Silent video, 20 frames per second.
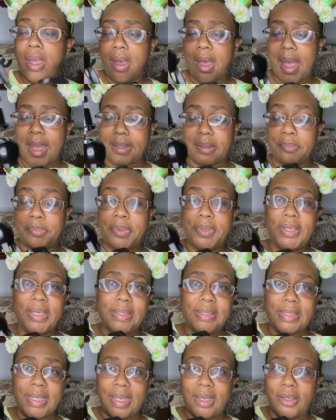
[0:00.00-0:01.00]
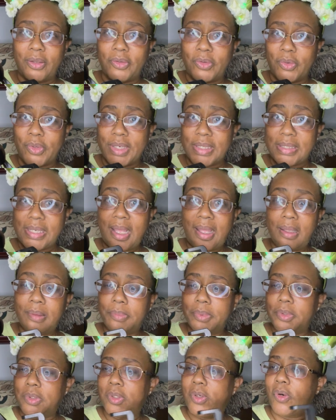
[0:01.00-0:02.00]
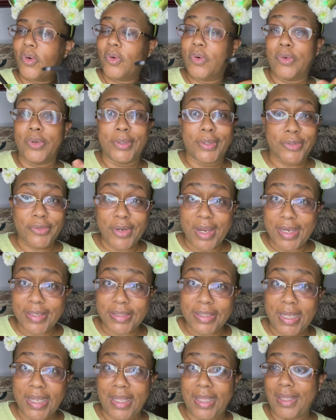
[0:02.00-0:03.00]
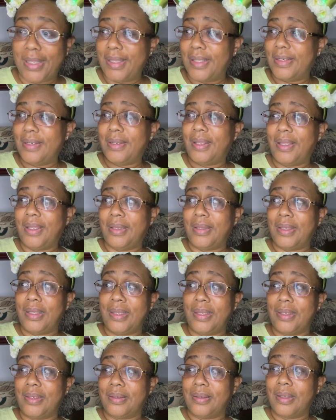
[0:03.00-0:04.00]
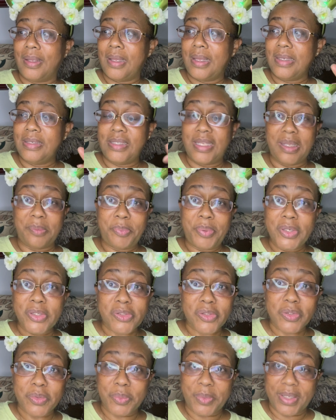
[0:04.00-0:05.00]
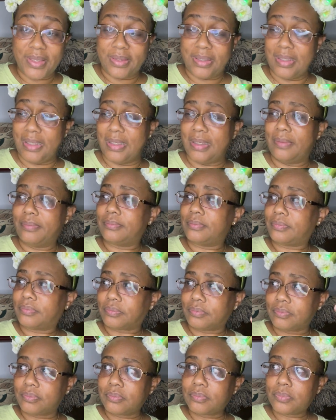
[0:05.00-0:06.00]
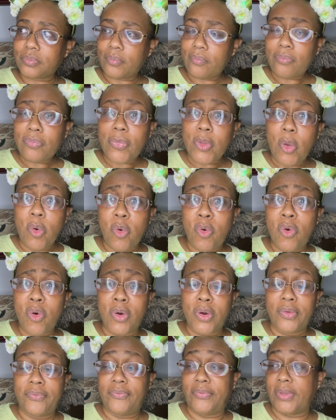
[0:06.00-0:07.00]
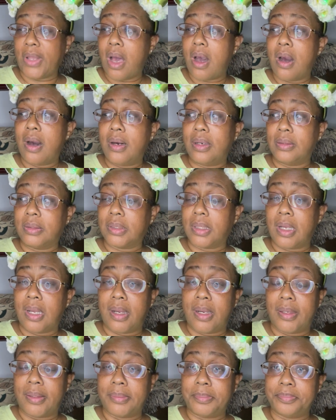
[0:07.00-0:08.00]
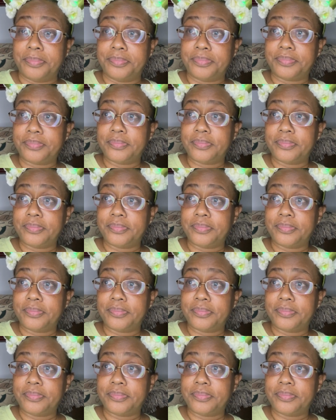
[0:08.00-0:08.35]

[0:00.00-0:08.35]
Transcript: I can put it down on a table or on a trash can and then take pictures with it or vlog um,